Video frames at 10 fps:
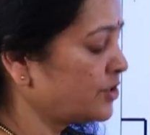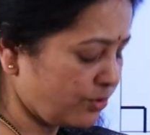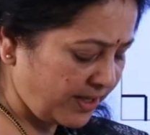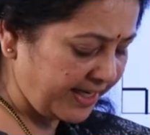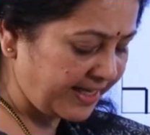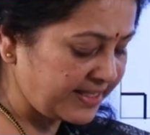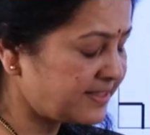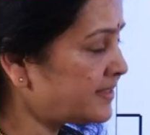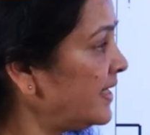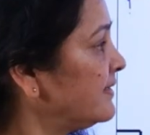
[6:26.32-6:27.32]
So I
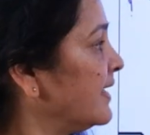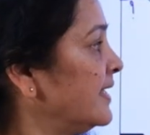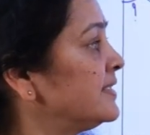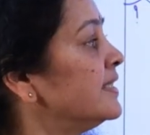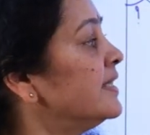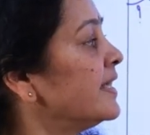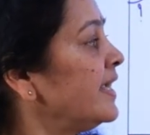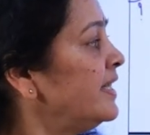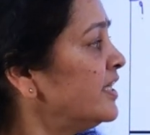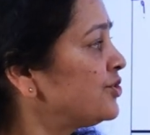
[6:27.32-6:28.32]
can say that
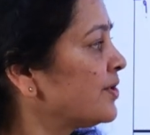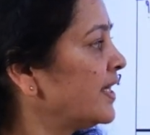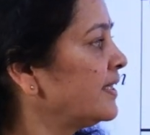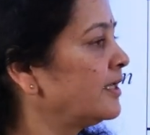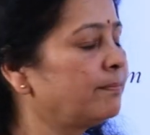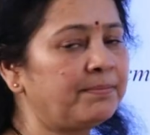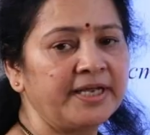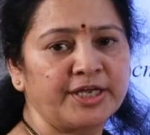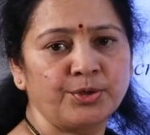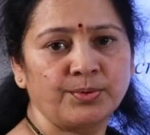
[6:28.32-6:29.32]
in a triangle
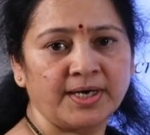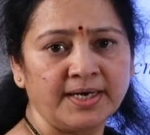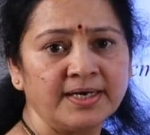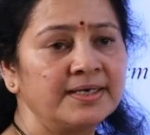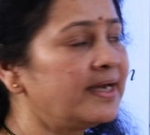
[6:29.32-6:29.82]
PQR,